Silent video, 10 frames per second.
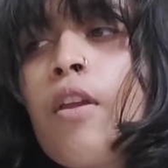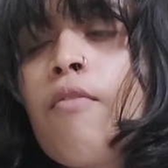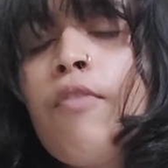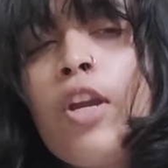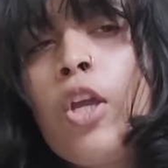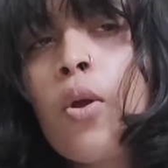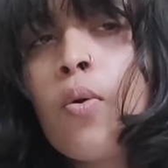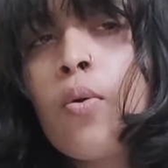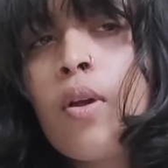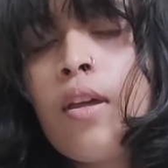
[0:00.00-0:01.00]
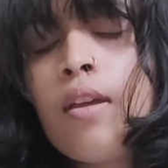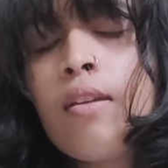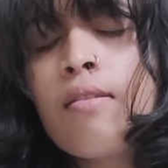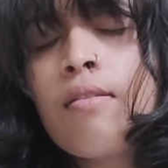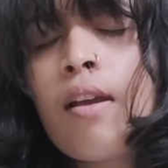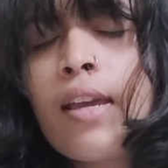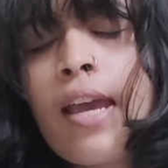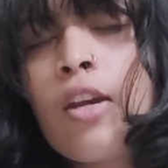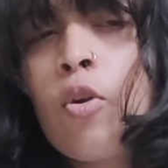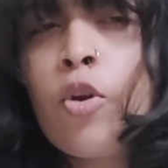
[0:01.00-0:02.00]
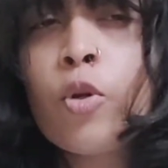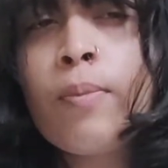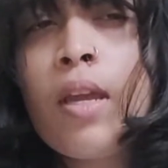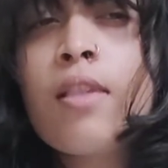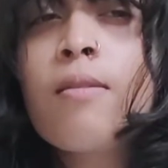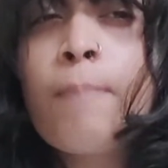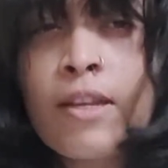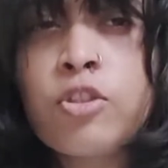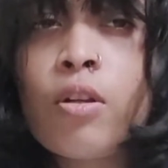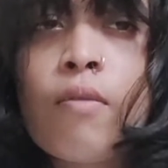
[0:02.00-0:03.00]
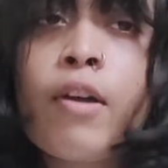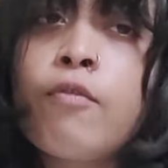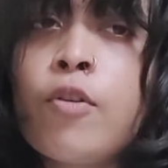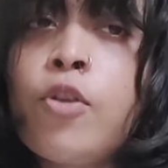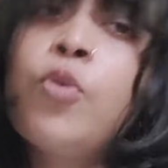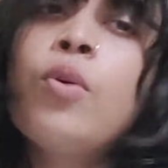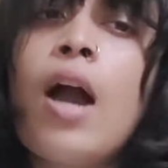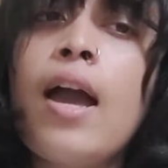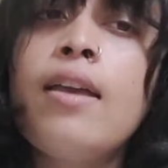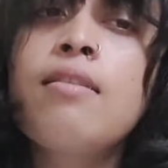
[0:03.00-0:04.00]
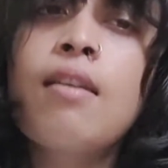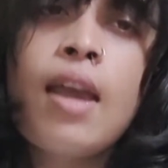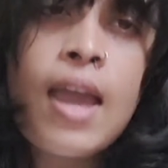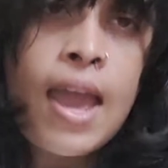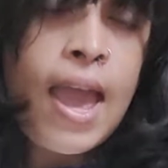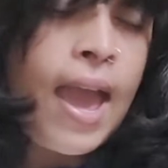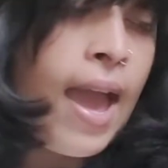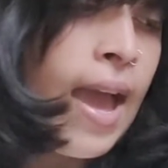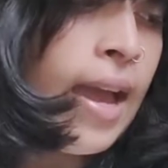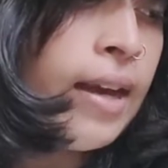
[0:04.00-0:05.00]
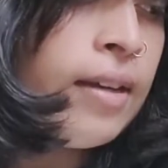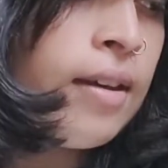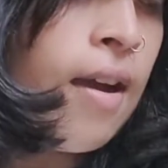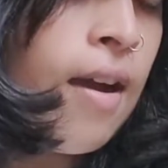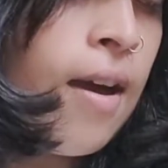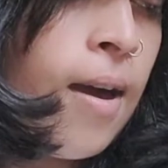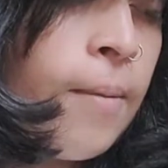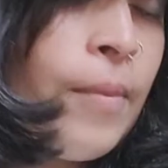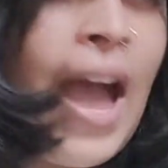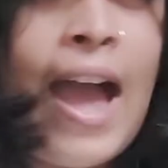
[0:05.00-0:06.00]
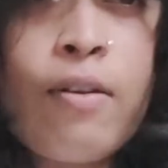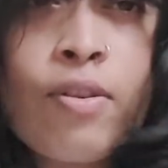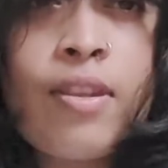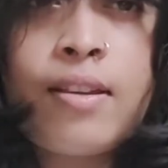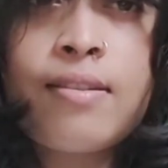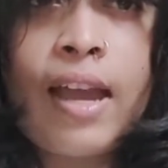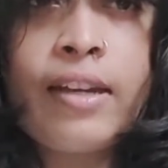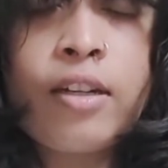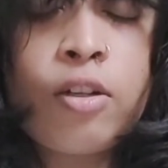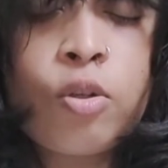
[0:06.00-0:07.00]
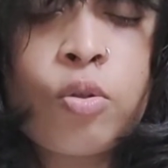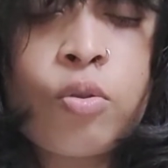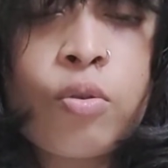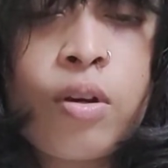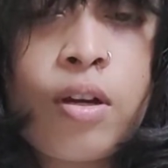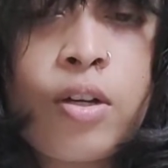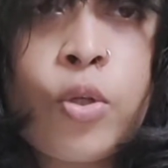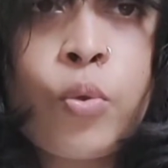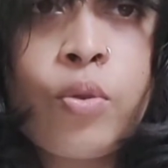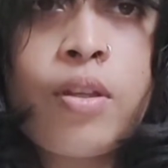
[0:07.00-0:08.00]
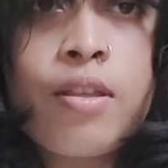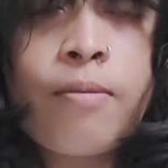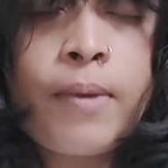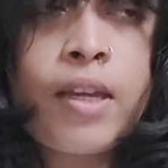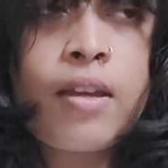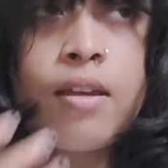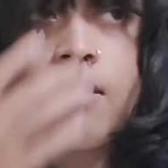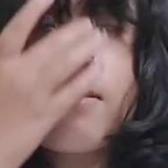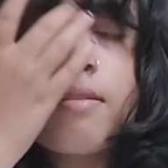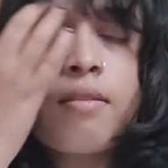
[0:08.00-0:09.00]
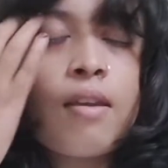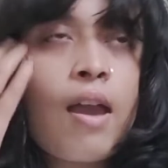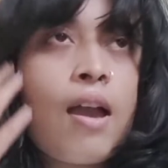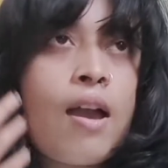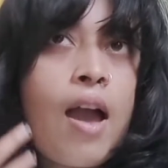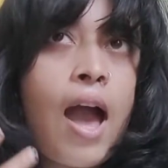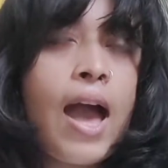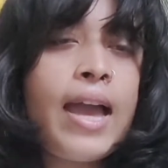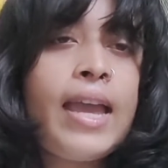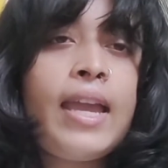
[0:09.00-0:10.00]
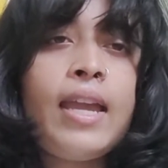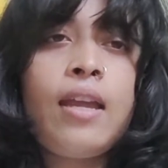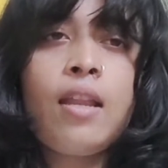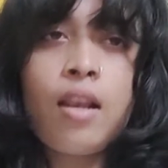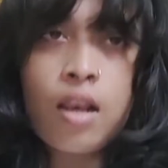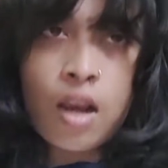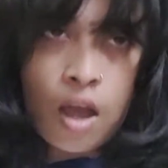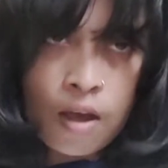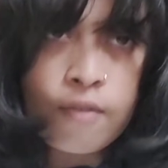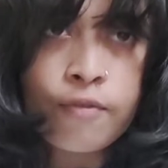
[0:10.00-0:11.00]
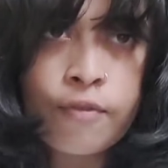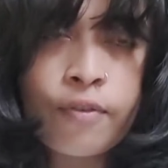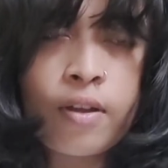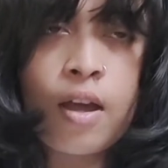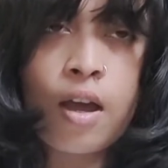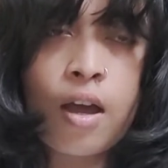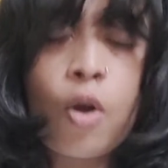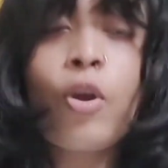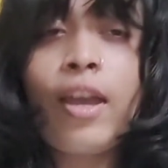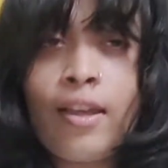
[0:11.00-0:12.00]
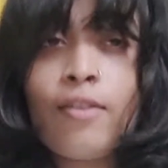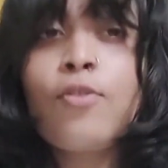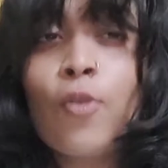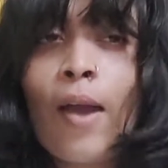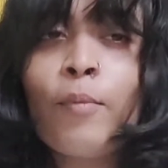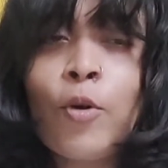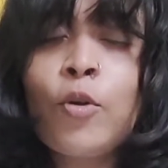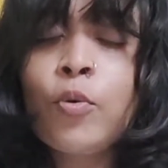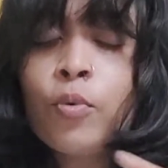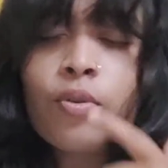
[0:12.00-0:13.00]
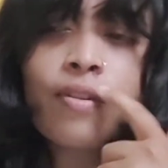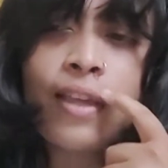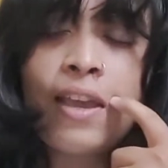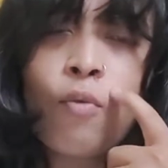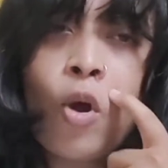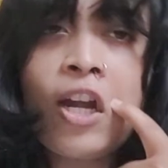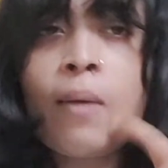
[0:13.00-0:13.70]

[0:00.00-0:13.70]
video is again going to be a special one for you guys, and I was excited to do this because I love I'm going to say what